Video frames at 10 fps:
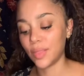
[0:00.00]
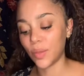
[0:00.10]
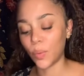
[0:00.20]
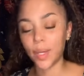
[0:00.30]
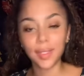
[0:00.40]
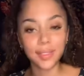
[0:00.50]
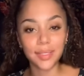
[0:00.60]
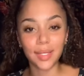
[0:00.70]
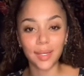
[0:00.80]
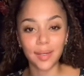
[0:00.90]
the way this
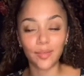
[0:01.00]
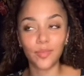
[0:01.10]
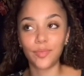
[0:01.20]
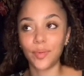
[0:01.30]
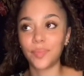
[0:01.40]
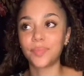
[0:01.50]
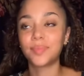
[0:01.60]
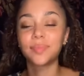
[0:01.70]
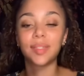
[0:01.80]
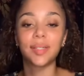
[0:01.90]
like,
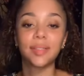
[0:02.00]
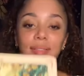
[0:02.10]
like